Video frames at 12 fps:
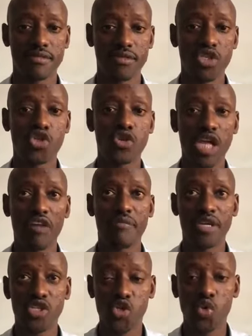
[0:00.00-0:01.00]
You should have
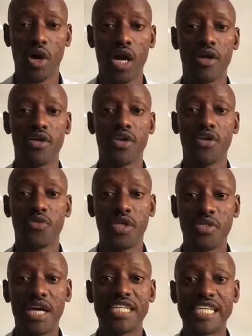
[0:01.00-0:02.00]
made sure
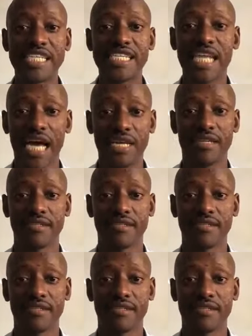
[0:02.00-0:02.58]
that that is done.